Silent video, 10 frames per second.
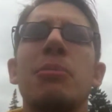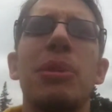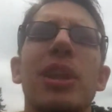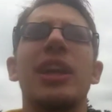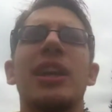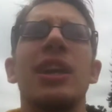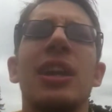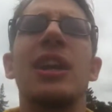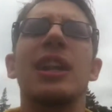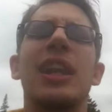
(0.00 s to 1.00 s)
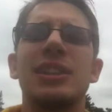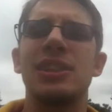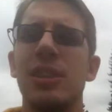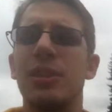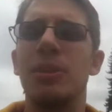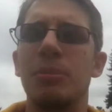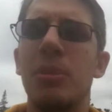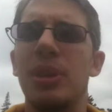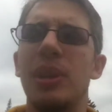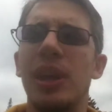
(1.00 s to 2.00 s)
but, like, collecting them
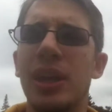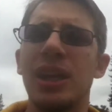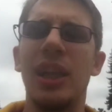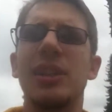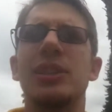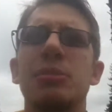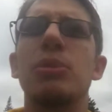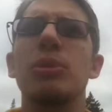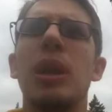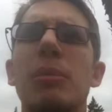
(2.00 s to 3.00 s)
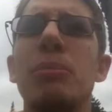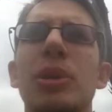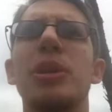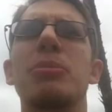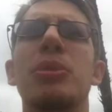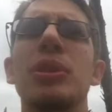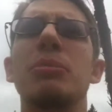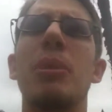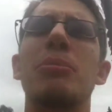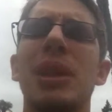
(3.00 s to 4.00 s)
all up and putting them all
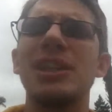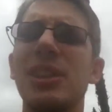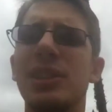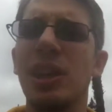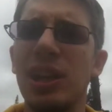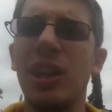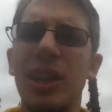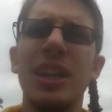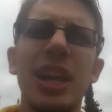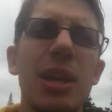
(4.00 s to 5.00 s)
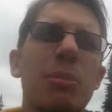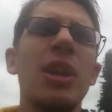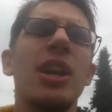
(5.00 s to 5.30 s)
in one place, that's kind of like a game,